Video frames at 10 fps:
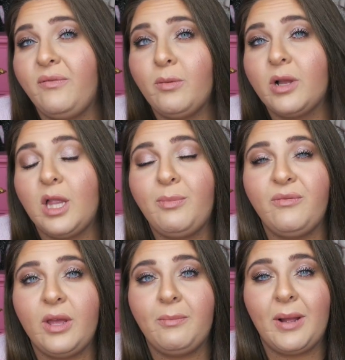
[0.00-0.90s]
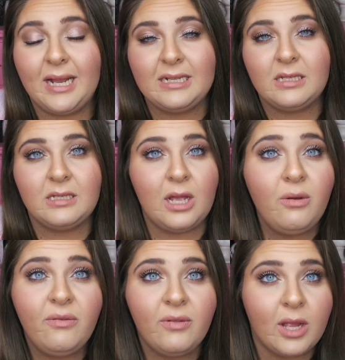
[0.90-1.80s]
I film a clip of it by
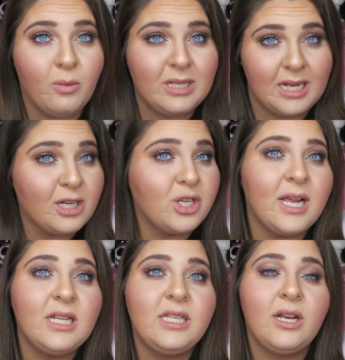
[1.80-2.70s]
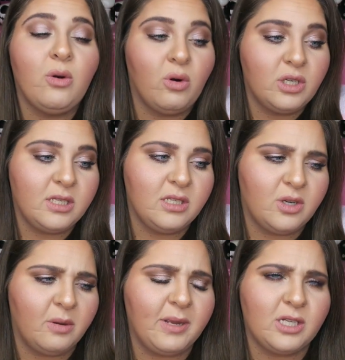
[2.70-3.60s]
itself, like once it actually gets here, or just
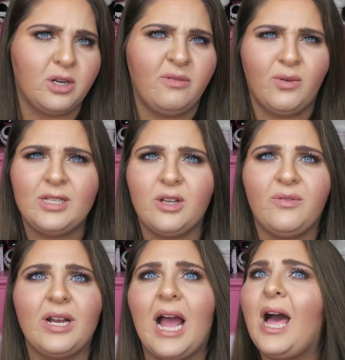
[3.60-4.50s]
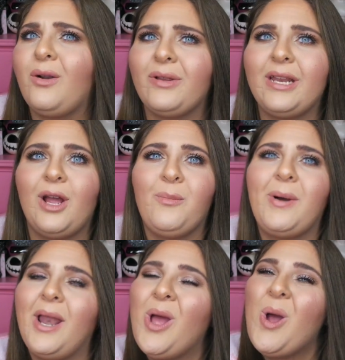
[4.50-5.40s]
insert a picture and voice over it. I don't really know,
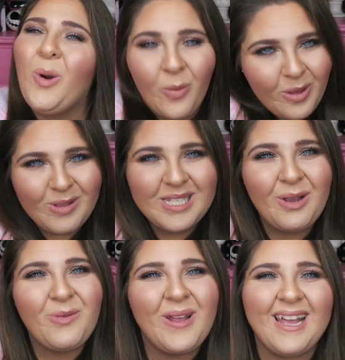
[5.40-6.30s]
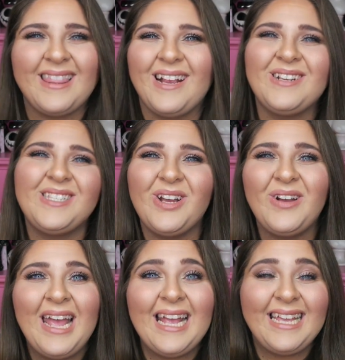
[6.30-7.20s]
but we will see when we get there.
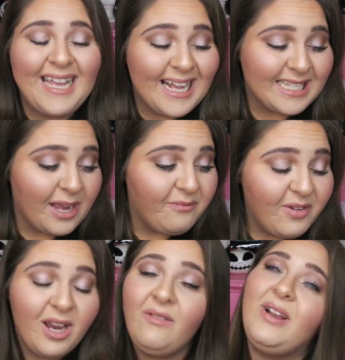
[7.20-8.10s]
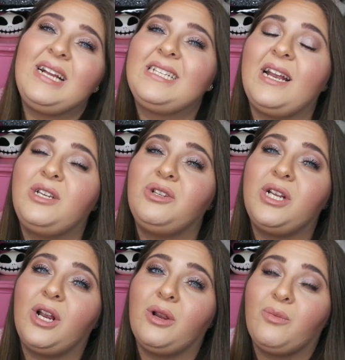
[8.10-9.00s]
So yes, I'm very excited to
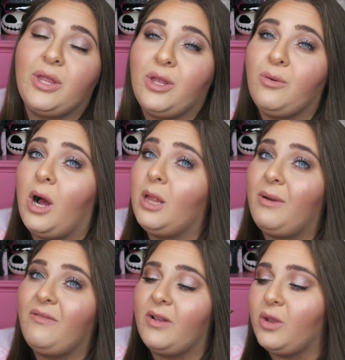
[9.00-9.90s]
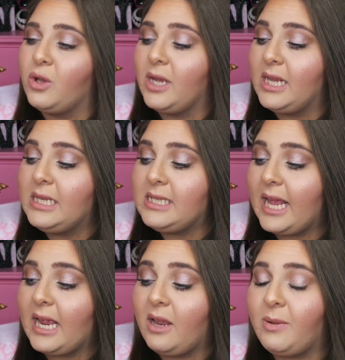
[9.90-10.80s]
share with you all of my fun little goodies,
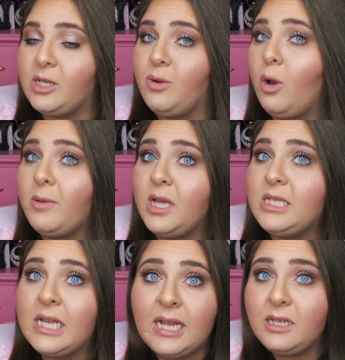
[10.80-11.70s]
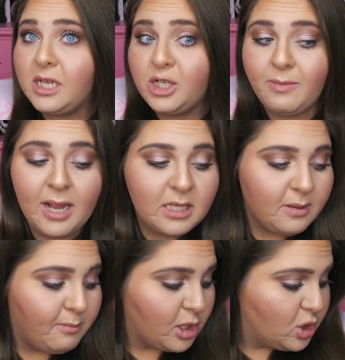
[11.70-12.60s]
and I've been to HomeGoods, TJ
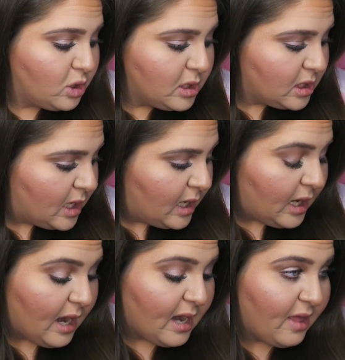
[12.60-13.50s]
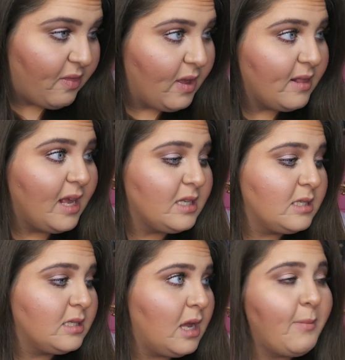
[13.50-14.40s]
Maxx, Marshalls, and I think
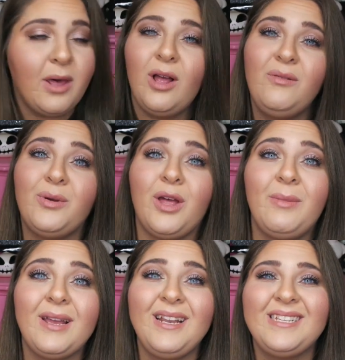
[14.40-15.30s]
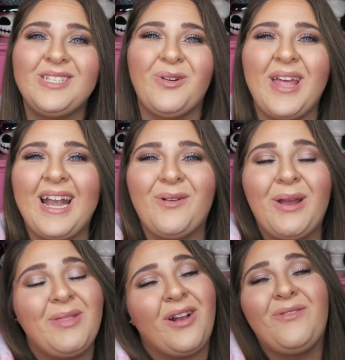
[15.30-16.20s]
that's about all with all my goodies. So
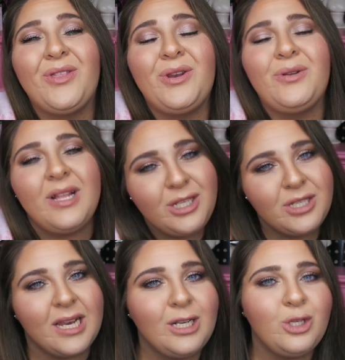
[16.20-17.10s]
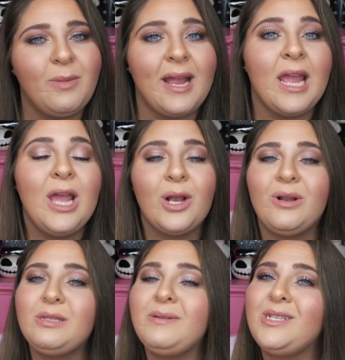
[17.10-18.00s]
anyway, without further ado, let's just get into my
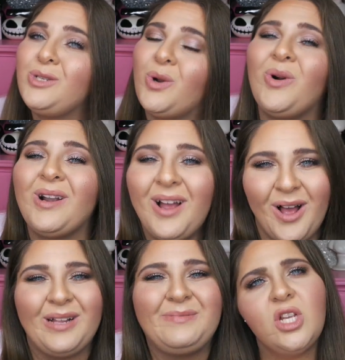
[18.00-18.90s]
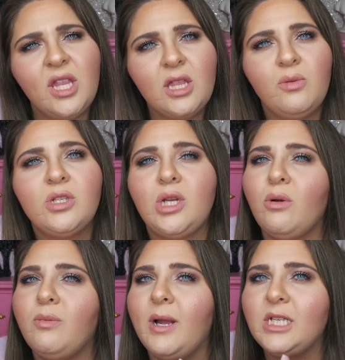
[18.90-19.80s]
Christmas decor haul. So I think that we'll
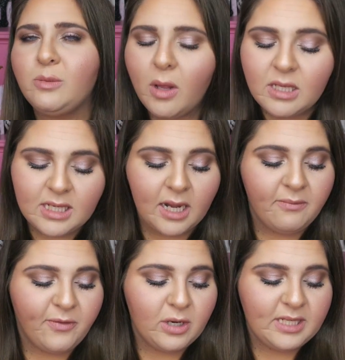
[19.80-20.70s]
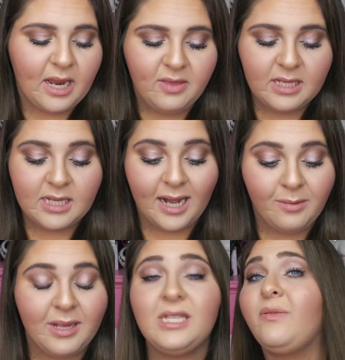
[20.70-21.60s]
start with my smallest item first, and this
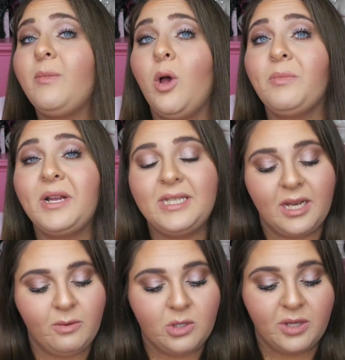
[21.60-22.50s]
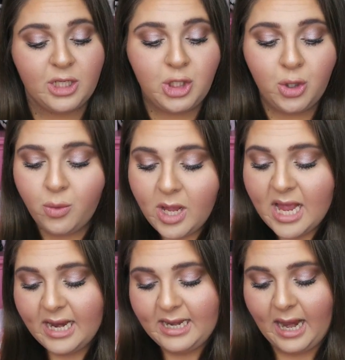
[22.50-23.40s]
item is from HomeGoods, and it was only
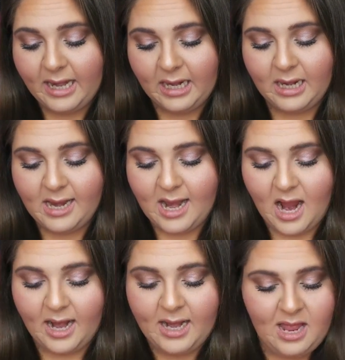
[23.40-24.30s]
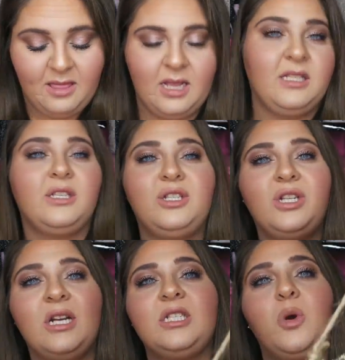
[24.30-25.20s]
$2.99, and this is
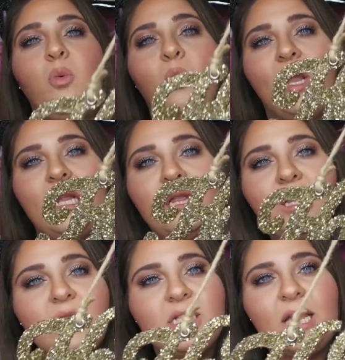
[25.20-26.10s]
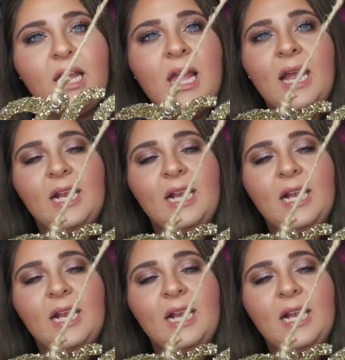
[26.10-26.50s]
just what it looks like.